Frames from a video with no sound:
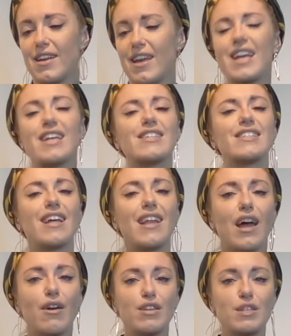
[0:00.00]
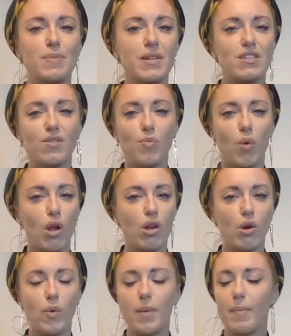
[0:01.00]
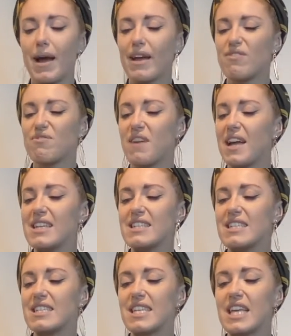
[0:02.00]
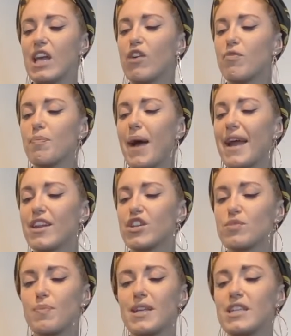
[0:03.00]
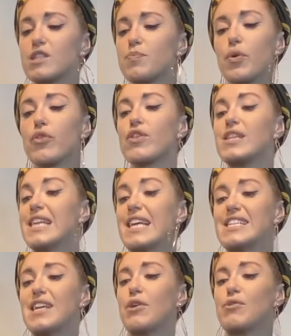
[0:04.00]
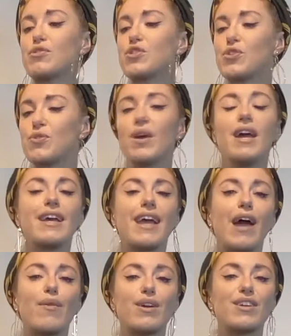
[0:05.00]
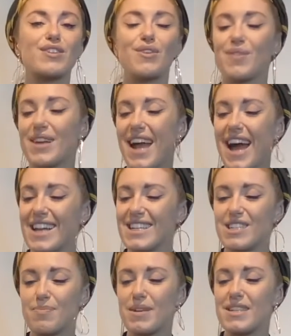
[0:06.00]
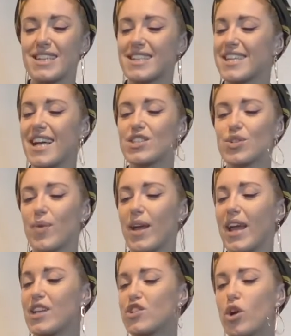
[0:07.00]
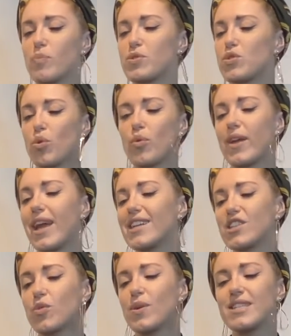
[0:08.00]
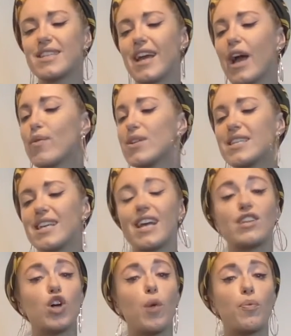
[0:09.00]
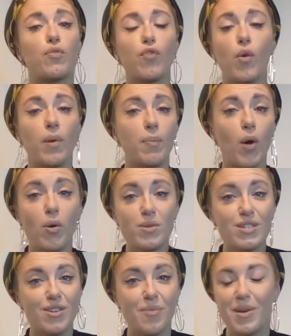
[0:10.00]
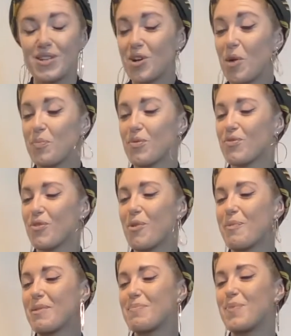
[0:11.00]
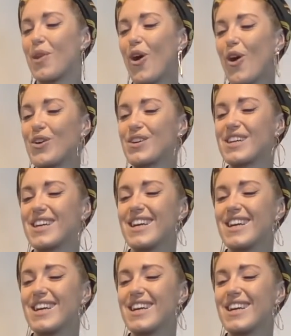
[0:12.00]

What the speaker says: it allows me to wallow in my fantasy of banishment, put the day down to character enhancement, exaggerate a sob story adequate to guarantee a top-performing post on my top-performing blog.